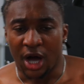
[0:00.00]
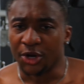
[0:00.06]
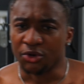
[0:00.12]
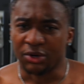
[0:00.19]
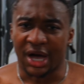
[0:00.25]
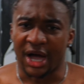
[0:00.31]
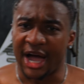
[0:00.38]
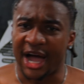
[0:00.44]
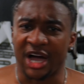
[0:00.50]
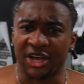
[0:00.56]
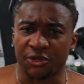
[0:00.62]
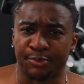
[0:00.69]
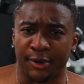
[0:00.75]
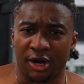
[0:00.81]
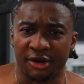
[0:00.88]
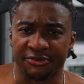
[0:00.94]
I do like ice
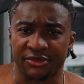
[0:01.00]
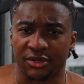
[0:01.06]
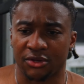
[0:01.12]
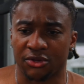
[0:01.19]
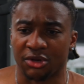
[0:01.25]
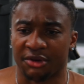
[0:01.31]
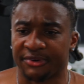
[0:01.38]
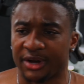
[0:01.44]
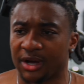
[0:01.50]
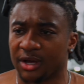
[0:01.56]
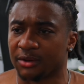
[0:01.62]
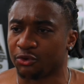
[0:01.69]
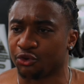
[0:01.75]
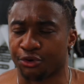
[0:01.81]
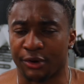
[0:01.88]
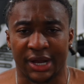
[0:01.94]
baths. So if I
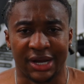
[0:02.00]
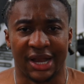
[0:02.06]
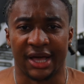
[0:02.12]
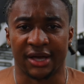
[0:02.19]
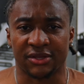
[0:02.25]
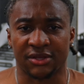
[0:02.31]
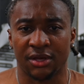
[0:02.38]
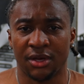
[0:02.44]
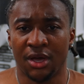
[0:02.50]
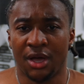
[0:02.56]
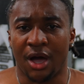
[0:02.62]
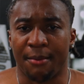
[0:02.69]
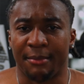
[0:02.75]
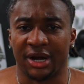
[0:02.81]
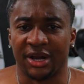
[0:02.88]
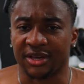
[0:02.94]
train legs
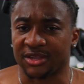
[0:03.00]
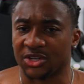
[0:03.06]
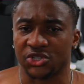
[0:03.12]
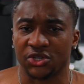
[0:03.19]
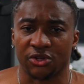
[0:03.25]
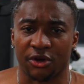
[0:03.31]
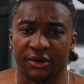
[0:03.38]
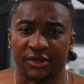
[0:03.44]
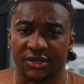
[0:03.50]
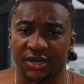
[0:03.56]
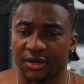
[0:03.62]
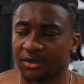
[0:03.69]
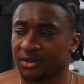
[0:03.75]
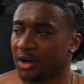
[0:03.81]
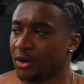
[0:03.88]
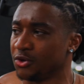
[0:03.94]
and my leg sessions are
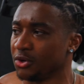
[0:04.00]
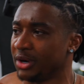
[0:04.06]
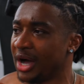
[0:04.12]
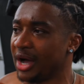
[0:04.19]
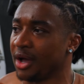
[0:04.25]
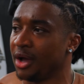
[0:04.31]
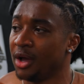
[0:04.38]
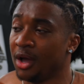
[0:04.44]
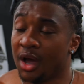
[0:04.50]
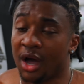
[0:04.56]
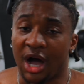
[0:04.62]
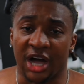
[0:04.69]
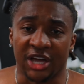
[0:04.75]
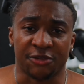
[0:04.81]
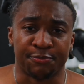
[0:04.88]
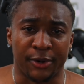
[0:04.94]
intense, I'll do like
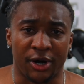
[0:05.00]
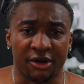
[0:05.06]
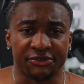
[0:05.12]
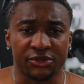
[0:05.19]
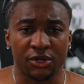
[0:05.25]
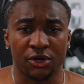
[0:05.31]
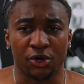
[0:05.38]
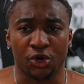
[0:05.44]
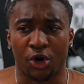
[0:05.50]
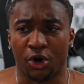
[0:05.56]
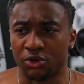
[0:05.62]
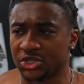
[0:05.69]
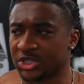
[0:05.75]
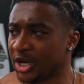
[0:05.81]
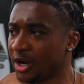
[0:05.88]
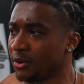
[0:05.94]
ice baths,
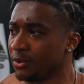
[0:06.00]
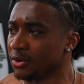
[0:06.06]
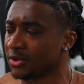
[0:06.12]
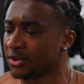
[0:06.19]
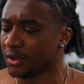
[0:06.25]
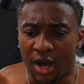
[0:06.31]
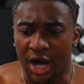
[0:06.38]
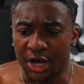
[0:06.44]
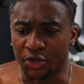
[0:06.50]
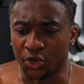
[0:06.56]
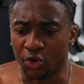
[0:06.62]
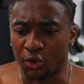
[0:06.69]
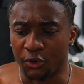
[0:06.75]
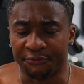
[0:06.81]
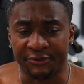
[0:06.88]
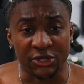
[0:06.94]
cold showers. I
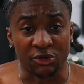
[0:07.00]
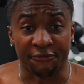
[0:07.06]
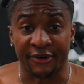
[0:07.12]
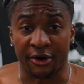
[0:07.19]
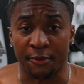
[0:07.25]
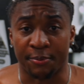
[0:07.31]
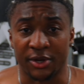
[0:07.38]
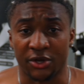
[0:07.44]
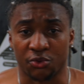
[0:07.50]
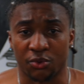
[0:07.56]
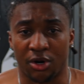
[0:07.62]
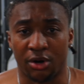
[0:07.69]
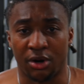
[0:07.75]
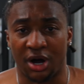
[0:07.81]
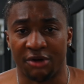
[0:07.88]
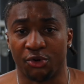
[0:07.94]
do physiotherapy as
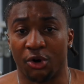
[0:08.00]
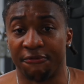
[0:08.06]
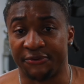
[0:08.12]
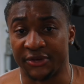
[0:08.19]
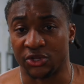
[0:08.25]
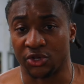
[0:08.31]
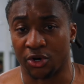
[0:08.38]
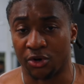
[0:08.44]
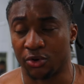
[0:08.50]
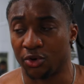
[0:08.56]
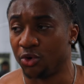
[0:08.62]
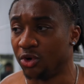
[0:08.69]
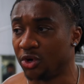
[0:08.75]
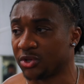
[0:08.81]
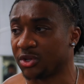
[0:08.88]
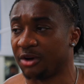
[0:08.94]
well. I've got a physio who
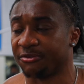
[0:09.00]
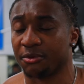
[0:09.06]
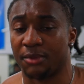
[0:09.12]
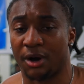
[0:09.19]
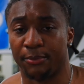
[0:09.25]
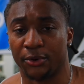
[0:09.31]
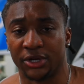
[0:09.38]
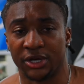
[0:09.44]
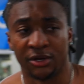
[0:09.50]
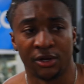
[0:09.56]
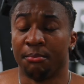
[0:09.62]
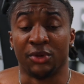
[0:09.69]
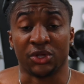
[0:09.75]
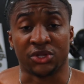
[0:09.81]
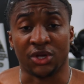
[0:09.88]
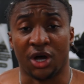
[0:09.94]
looks after my body.
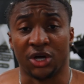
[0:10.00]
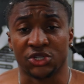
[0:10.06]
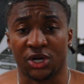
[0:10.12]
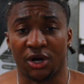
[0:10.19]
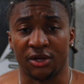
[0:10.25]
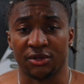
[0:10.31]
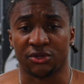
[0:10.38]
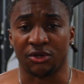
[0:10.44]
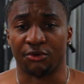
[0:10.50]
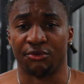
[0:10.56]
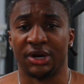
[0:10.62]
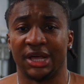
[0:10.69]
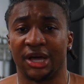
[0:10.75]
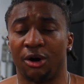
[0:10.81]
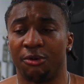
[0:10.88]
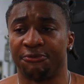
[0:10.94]
Massage guns are
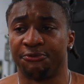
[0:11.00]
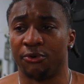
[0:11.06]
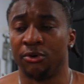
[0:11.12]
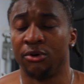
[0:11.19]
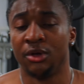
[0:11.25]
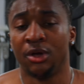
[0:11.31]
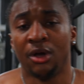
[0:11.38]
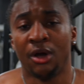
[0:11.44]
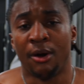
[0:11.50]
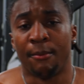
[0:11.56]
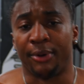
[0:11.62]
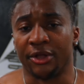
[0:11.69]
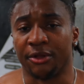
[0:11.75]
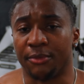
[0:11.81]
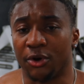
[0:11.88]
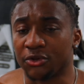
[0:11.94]
really helpful.
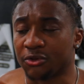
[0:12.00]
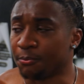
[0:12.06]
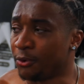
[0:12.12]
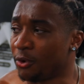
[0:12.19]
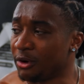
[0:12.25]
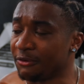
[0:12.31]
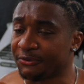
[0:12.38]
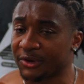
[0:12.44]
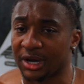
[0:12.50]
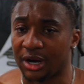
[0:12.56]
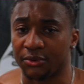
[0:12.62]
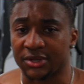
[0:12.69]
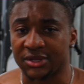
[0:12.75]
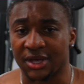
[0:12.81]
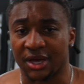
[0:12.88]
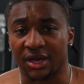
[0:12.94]
But the most important thing I
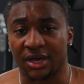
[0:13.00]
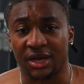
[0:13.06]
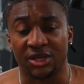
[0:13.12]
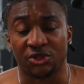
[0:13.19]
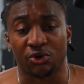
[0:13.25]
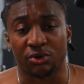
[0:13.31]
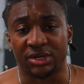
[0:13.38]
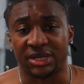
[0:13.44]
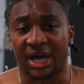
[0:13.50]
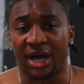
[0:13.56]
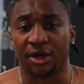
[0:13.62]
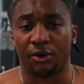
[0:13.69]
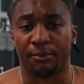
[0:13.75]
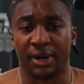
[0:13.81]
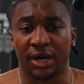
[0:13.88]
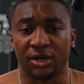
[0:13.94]
would say is your
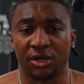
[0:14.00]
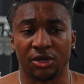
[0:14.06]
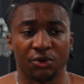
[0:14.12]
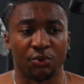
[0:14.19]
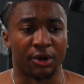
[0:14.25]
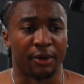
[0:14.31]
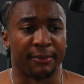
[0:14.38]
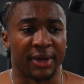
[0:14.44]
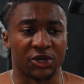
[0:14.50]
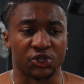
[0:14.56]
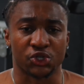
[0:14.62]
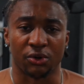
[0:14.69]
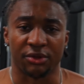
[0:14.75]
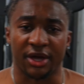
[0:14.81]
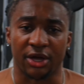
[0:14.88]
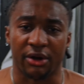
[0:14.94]
diet, man. You want to make
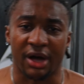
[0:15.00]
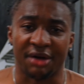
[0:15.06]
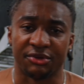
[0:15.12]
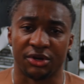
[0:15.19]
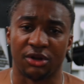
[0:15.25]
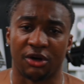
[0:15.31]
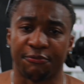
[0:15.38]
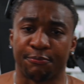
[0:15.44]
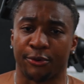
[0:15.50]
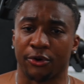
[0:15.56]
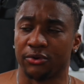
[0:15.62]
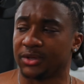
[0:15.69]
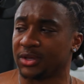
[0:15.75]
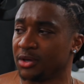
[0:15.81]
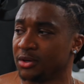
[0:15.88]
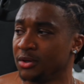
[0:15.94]
sure that you're having enough
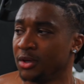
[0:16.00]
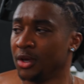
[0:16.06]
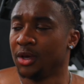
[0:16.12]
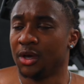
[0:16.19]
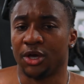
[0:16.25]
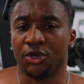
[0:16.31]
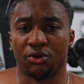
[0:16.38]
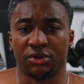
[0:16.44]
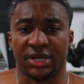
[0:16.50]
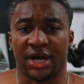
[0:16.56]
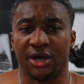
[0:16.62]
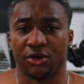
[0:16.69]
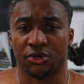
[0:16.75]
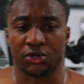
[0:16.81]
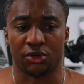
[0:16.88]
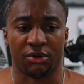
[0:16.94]
protein in your
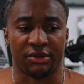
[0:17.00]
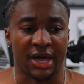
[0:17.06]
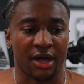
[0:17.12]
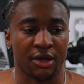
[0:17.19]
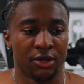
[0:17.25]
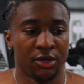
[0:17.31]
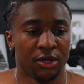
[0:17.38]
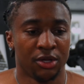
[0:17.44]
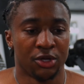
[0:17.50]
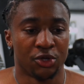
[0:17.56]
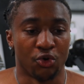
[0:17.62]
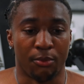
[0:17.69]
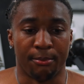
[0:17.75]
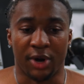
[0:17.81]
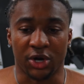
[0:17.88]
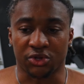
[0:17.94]
diet so that
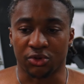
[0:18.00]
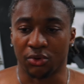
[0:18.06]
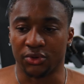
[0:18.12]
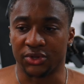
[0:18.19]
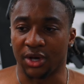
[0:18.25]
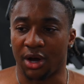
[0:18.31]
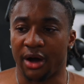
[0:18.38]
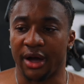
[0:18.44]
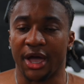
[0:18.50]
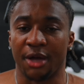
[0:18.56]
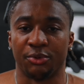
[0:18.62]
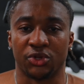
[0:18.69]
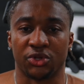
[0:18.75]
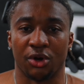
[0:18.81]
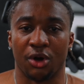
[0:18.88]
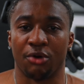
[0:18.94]
your muscles are able
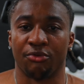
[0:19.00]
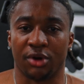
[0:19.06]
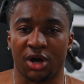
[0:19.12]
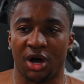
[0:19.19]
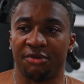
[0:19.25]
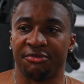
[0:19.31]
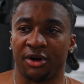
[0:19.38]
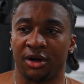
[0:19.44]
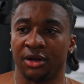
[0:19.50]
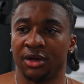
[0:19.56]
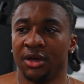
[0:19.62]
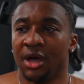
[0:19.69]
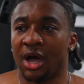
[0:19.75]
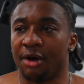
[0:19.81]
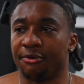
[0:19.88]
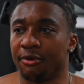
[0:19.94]
to recover
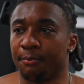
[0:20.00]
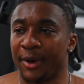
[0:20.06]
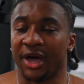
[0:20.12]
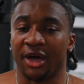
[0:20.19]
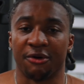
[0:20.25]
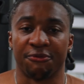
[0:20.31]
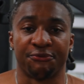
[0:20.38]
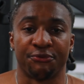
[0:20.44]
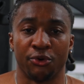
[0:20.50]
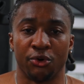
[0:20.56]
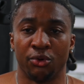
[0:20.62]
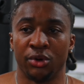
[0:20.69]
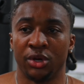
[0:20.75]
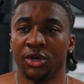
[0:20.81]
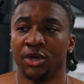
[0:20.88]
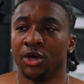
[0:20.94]
and repair
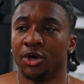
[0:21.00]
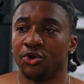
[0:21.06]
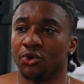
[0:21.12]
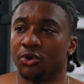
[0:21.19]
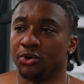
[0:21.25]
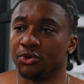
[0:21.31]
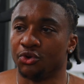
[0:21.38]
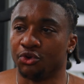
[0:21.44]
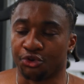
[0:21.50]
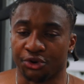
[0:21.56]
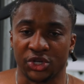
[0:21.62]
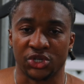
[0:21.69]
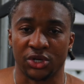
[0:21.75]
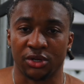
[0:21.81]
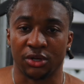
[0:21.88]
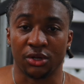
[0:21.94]
through your
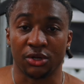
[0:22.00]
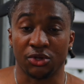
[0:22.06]
nutrition.